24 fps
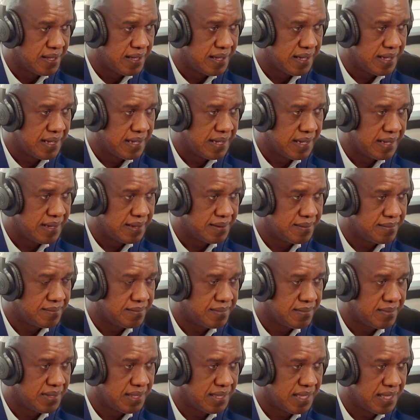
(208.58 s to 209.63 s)

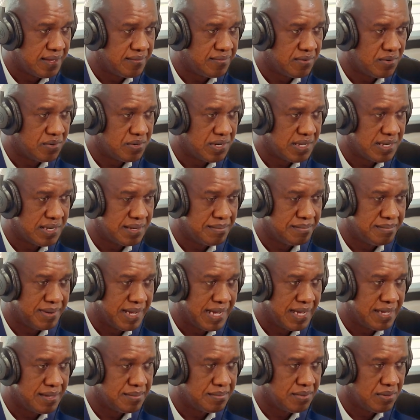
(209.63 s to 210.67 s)
Um, even in the
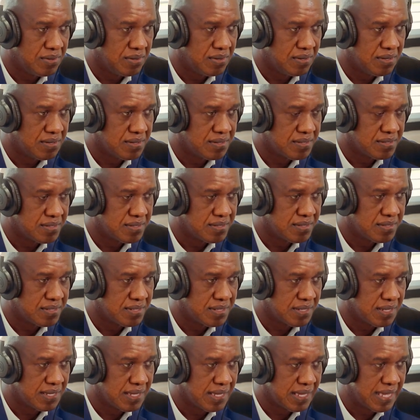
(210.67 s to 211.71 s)
Bible,
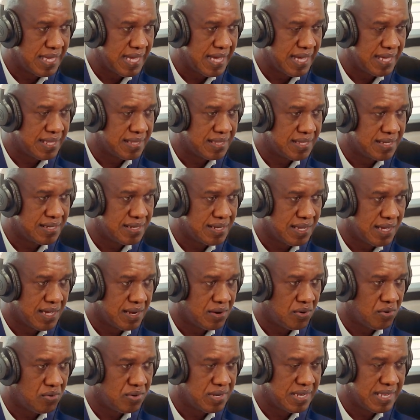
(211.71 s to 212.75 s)
God did not
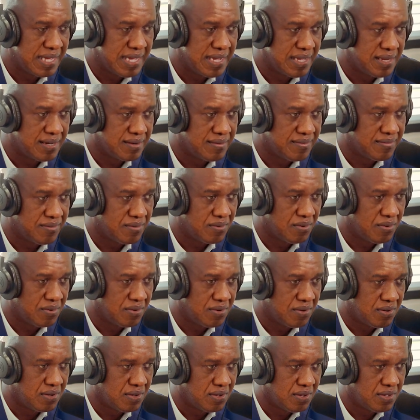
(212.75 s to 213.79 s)
ordain
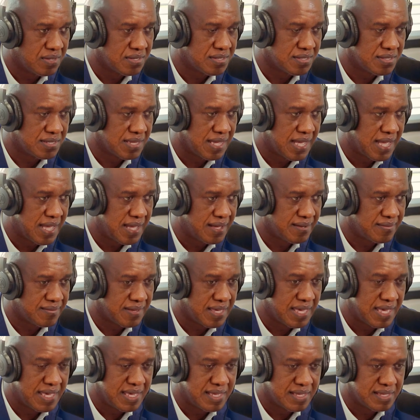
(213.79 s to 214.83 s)
for us to have
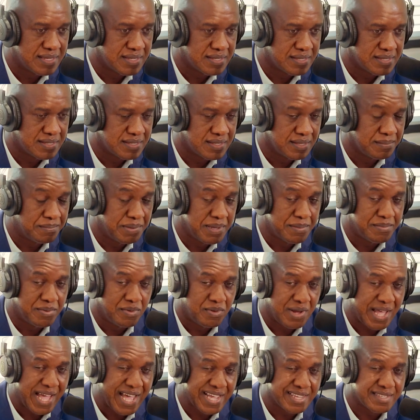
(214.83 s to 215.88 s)
kings. The
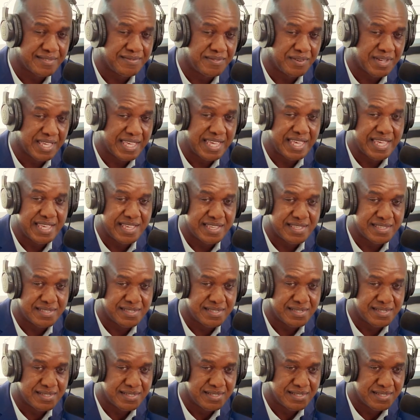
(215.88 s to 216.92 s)
people asked for
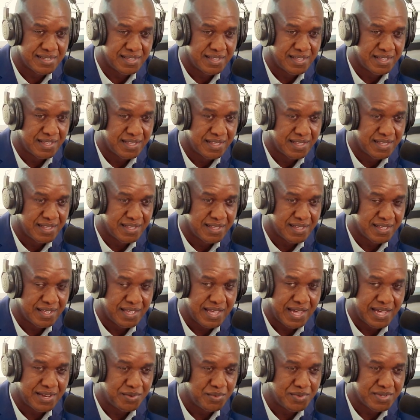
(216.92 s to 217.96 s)
kings. Yes.
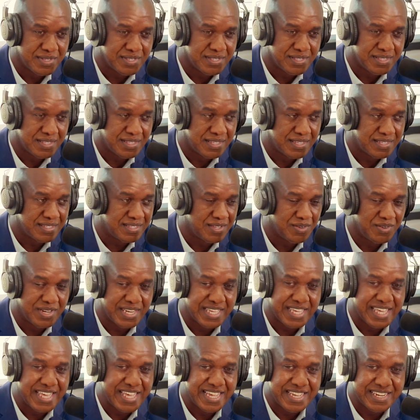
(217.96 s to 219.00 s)
God was is the
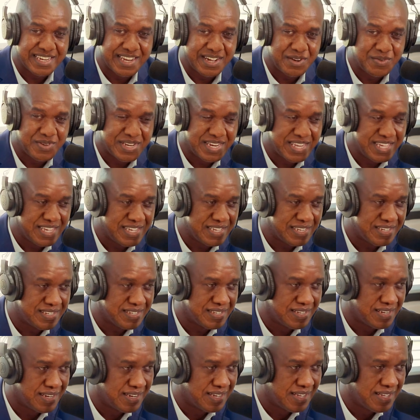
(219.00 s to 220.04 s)
only king that we need.
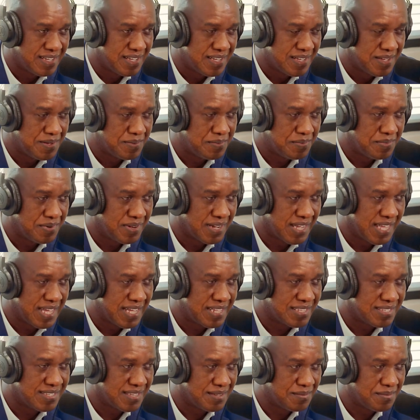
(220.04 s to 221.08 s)
Amen. Amen. But
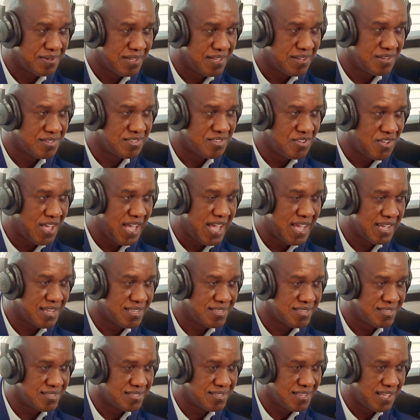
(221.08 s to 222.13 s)
God said, because you
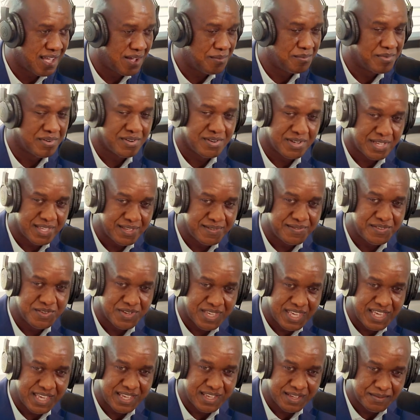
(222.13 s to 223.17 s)
ask, I'm gonna give you
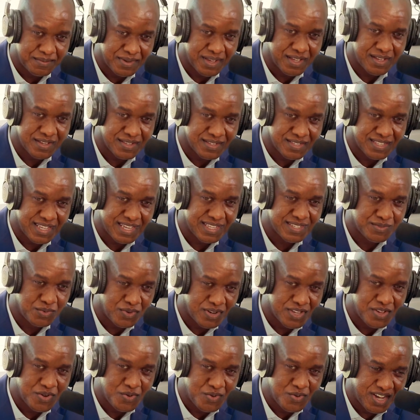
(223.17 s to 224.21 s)
king because that's
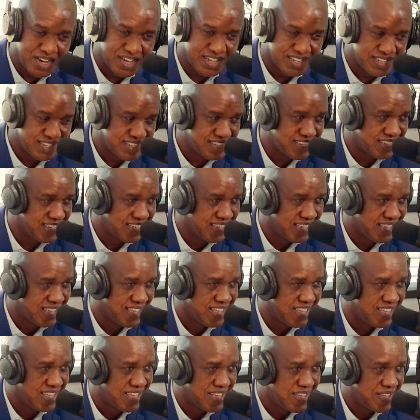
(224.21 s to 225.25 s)
what you want.
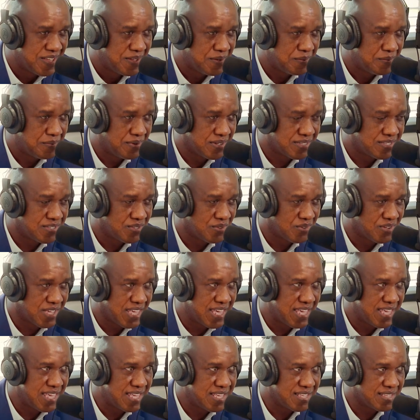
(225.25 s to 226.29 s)
but so
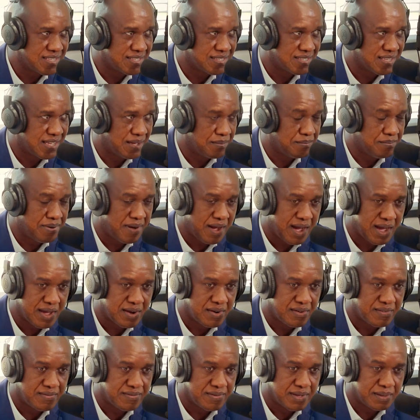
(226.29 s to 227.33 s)
kings are part
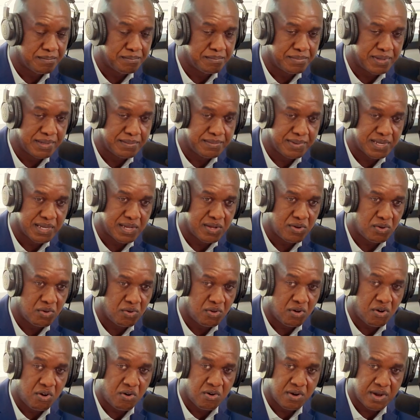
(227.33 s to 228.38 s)
of a
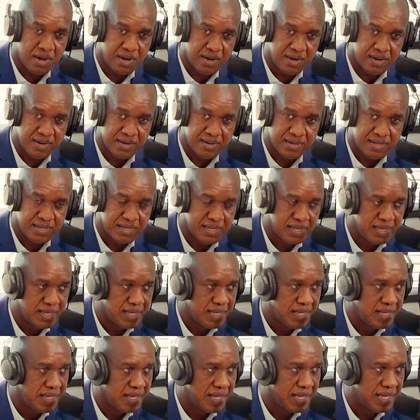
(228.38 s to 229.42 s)
biblical order. Yes.
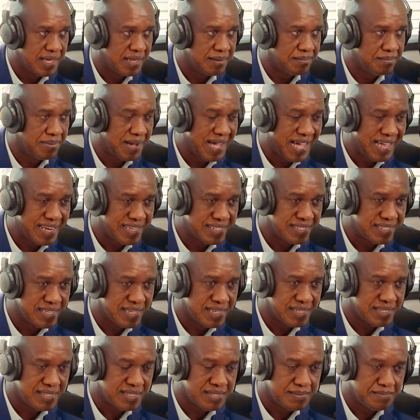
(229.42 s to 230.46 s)
And
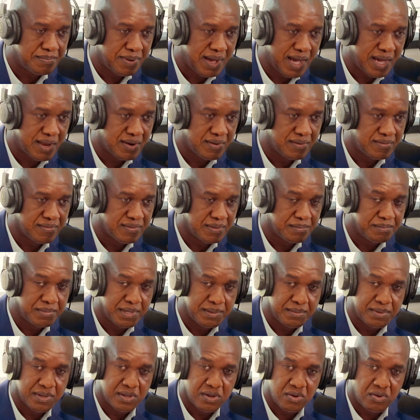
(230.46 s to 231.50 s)
politics is part of the
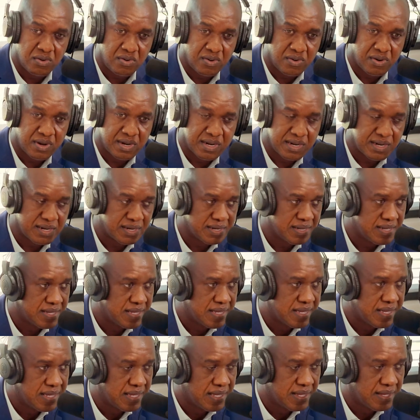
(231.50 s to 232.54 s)
biblical order.
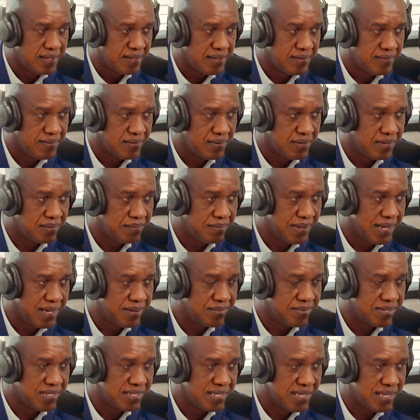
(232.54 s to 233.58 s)
Amen. For the
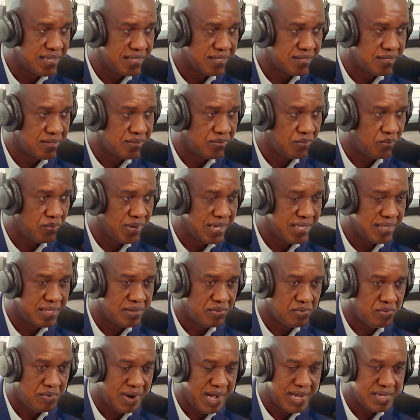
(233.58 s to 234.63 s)
Bible says, when
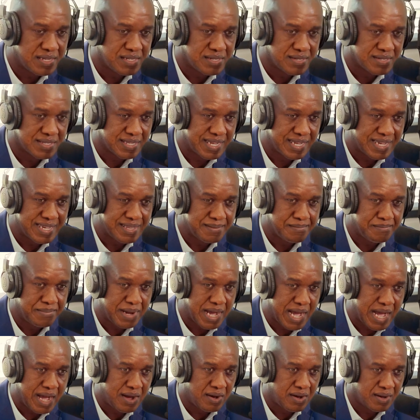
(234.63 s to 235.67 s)
the righteous are in
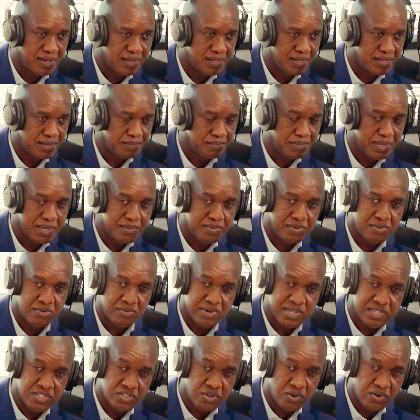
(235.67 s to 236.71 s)
power, the people
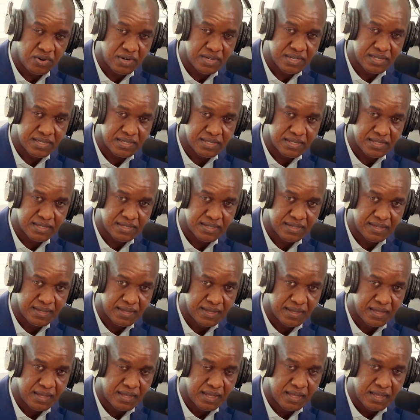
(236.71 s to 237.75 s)
rejoice. rejoice.
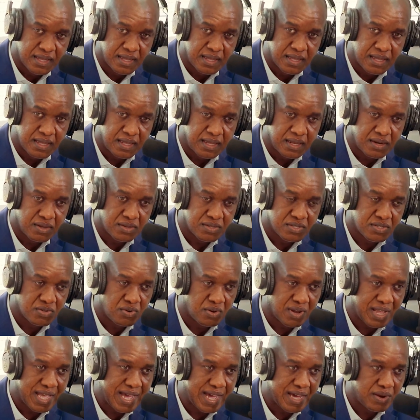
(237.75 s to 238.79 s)
Amen. You know, so
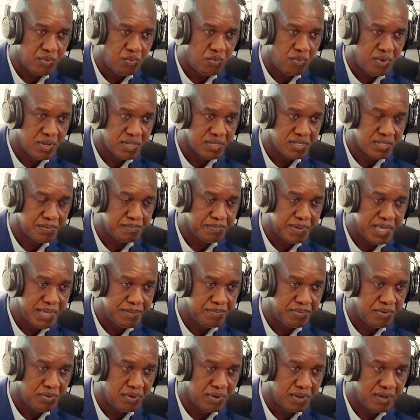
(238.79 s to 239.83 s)
God wants
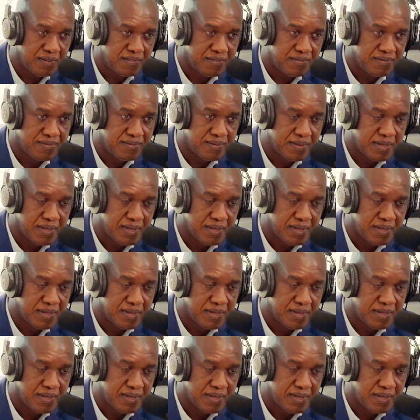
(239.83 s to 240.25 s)
people of